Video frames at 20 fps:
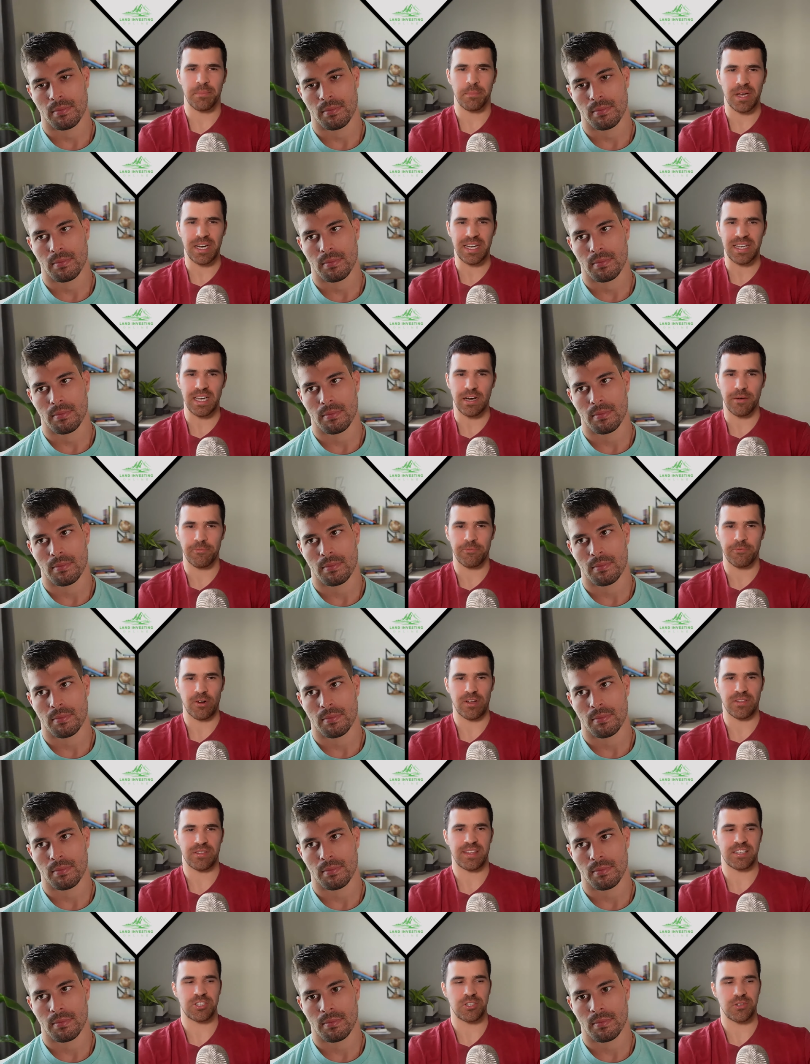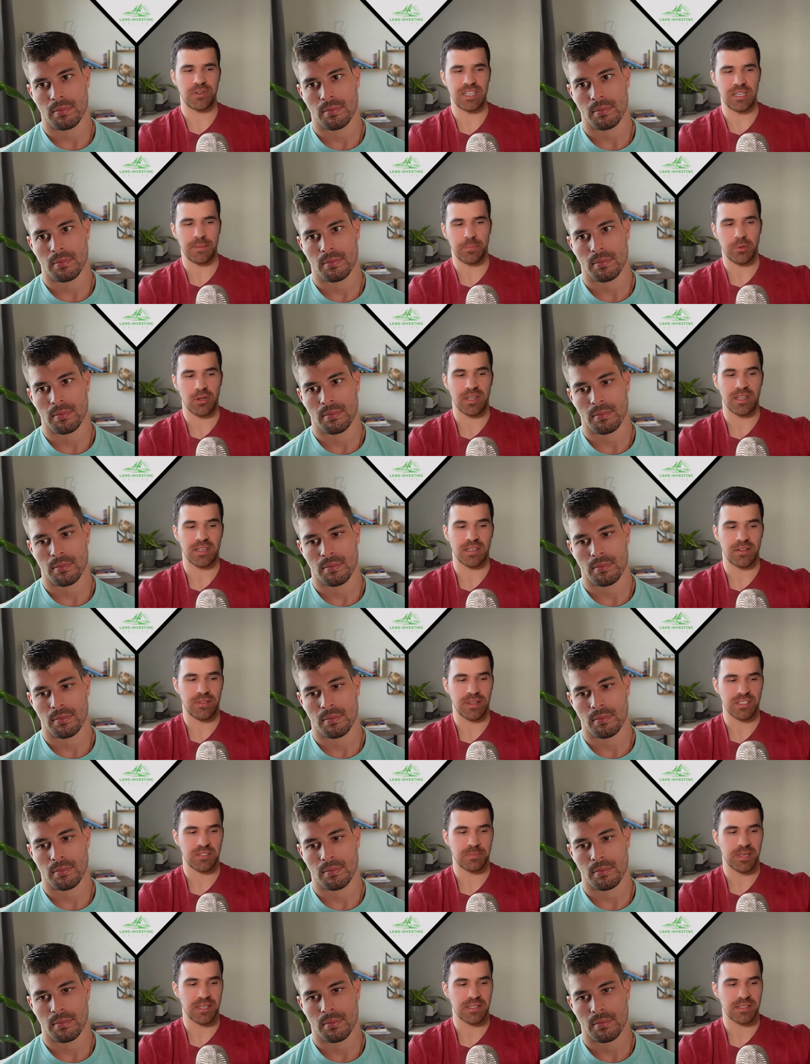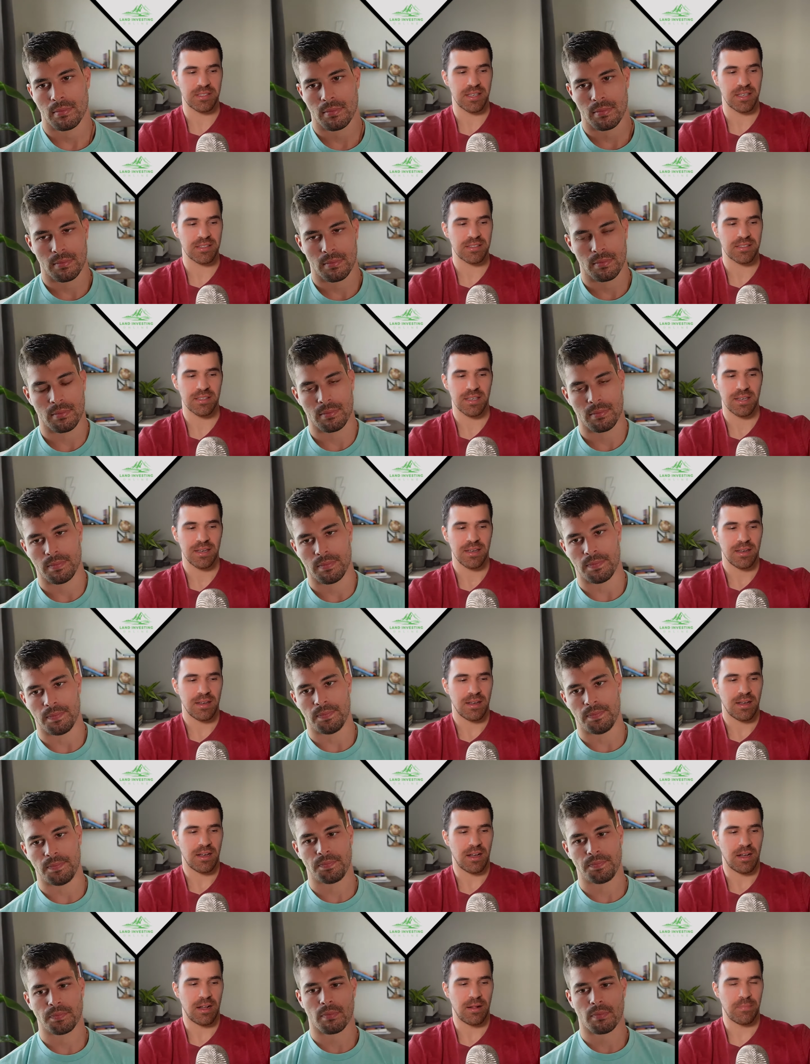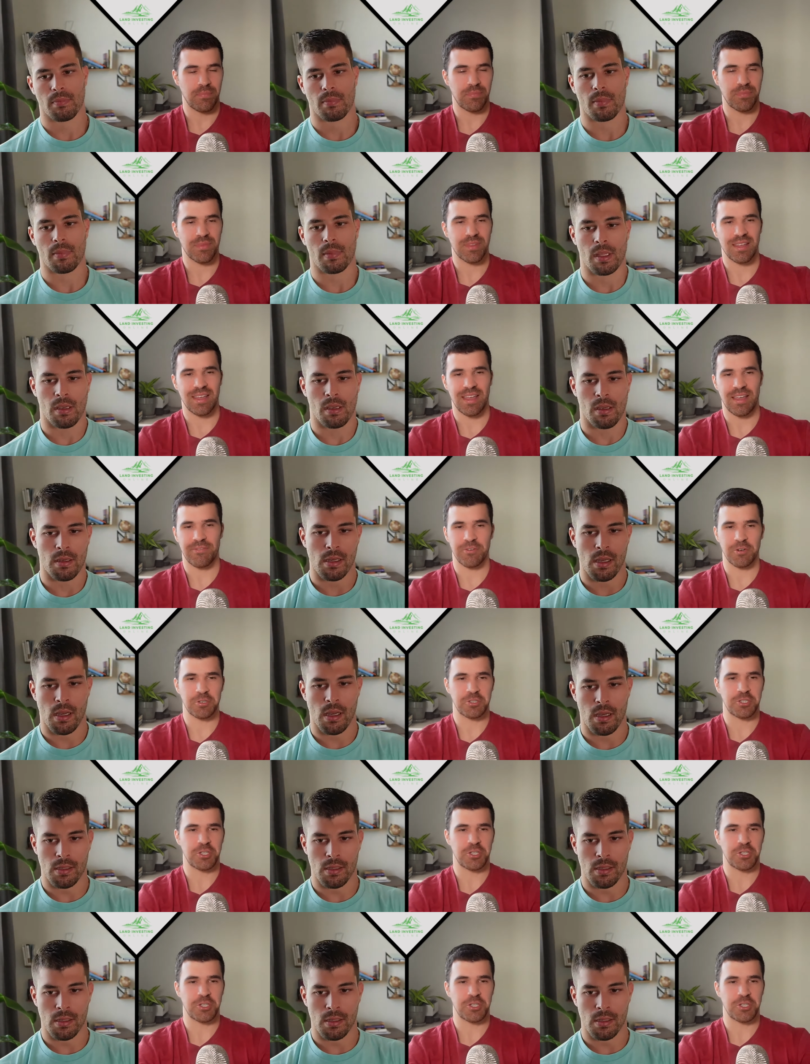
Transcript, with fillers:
Speaker 1: of money up front that you need to put into this business. Um, if you're